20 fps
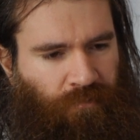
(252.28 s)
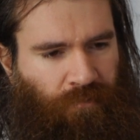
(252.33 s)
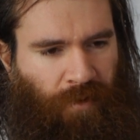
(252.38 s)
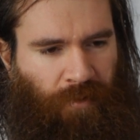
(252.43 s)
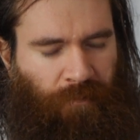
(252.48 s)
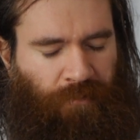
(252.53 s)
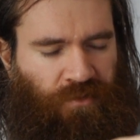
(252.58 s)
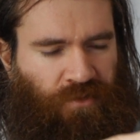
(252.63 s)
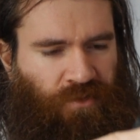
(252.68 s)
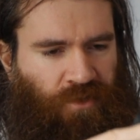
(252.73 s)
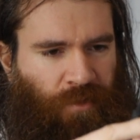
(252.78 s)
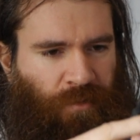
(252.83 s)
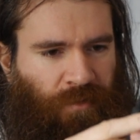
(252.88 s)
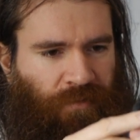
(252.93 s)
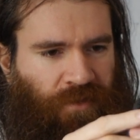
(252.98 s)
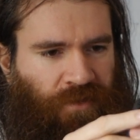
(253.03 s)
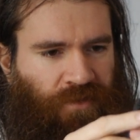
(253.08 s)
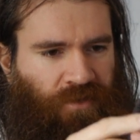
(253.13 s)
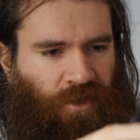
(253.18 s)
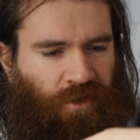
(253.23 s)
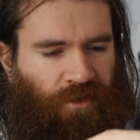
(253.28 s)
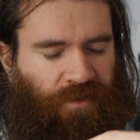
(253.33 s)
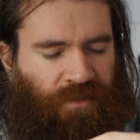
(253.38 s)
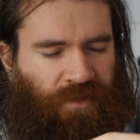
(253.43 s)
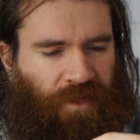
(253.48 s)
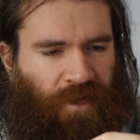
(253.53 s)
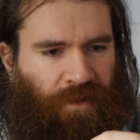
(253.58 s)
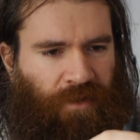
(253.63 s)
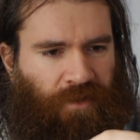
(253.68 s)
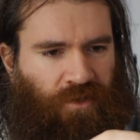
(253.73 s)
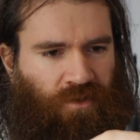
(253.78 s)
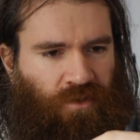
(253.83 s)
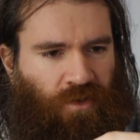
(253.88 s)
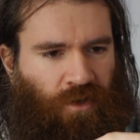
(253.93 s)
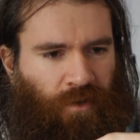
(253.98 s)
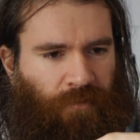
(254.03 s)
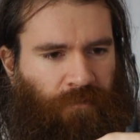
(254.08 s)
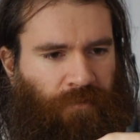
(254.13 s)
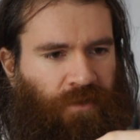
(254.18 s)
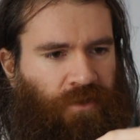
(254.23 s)
I presume if this goes down, it should
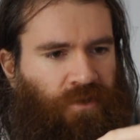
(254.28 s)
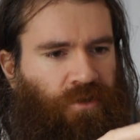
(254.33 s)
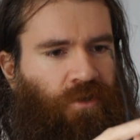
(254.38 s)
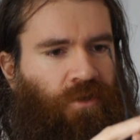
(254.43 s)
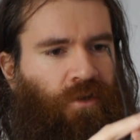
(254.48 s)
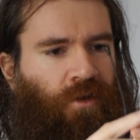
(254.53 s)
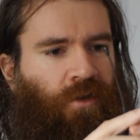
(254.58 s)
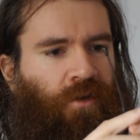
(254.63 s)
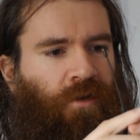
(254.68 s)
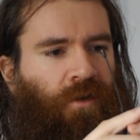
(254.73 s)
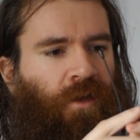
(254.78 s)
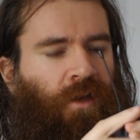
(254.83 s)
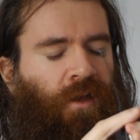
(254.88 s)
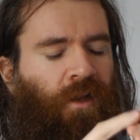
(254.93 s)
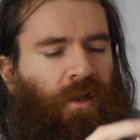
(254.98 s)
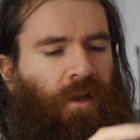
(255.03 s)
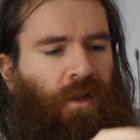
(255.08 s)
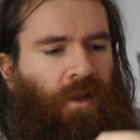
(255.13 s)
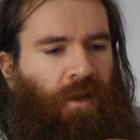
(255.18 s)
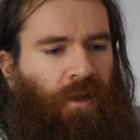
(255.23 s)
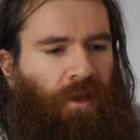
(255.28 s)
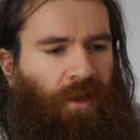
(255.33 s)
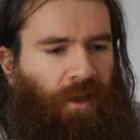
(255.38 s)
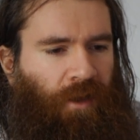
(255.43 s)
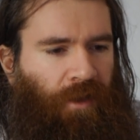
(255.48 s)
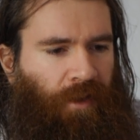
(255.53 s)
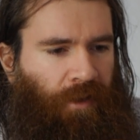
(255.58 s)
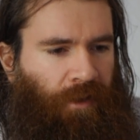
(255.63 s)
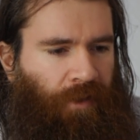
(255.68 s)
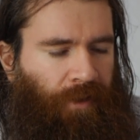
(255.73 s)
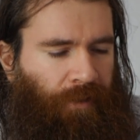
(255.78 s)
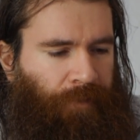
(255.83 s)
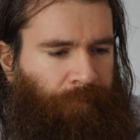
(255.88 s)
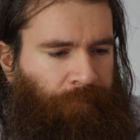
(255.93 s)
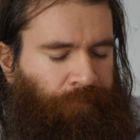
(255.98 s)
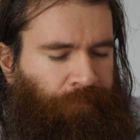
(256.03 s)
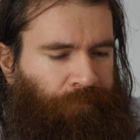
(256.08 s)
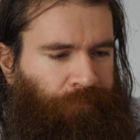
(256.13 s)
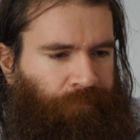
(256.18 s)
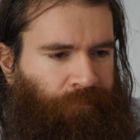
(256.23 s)
hopefully turn
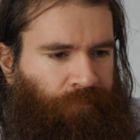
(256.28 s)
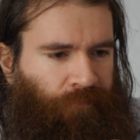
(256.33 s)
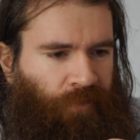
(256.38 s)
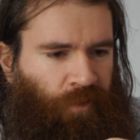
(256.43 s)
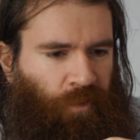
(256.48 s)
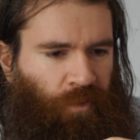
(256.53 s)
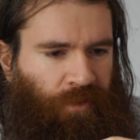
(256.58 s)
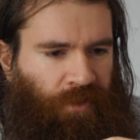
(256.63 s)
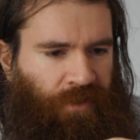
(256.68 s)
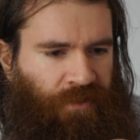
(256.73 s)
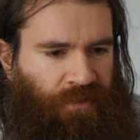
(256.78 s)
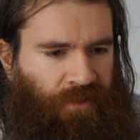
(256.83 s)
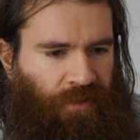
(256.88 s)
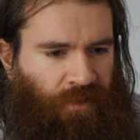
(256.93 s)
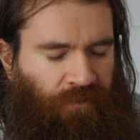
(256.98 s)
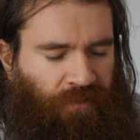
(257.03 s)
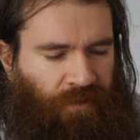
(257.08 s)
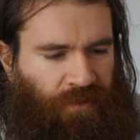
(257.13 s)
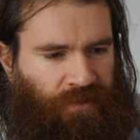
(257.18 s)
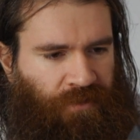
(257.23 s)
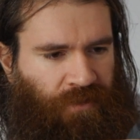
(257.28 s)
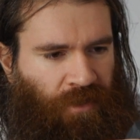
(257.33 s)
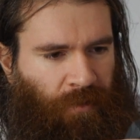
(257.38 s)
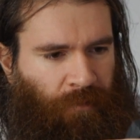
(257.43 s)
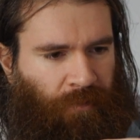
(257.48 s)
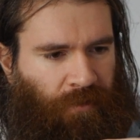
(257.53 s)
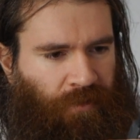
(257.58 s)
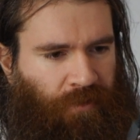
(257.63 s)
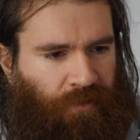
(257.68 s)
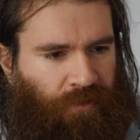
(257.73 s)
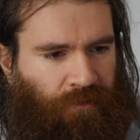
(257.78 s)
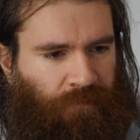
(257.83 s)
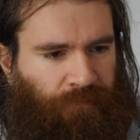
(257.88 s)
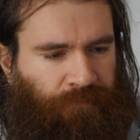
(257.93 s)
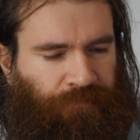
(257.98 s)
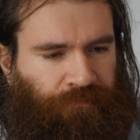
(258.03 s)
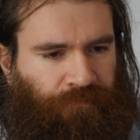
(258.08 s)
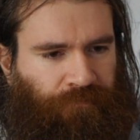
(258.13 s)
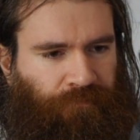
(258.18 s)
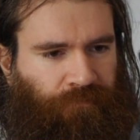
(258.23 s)
on. What else can I really say about it?
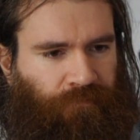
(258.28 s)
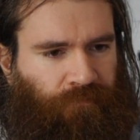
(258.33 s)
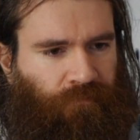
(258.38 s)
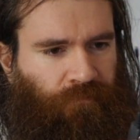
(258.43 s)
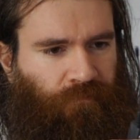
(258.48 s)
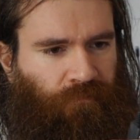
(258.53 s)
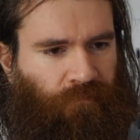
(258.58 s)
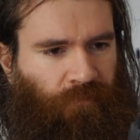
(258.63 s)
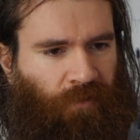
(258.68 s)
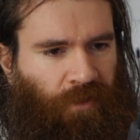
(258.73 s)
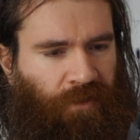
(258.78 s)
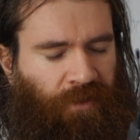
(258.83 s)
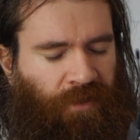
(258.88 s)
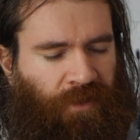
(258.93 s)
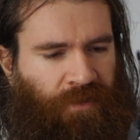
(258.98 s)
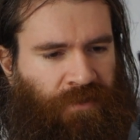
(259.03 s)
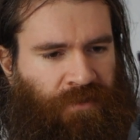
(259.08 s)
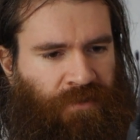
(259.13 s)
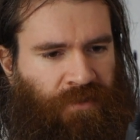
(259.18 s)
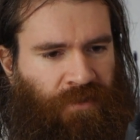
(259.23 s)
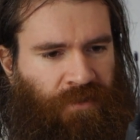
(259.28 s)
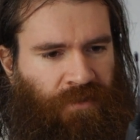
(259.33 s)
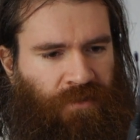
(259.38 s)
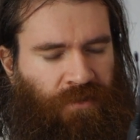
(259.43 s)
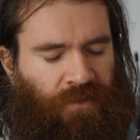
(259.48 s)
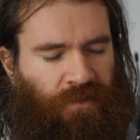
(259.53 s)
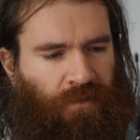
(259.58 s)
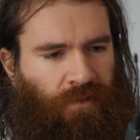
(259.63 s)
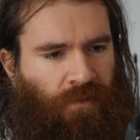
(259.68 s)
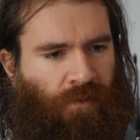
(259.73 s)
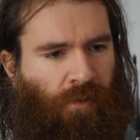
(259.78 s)
I guess it...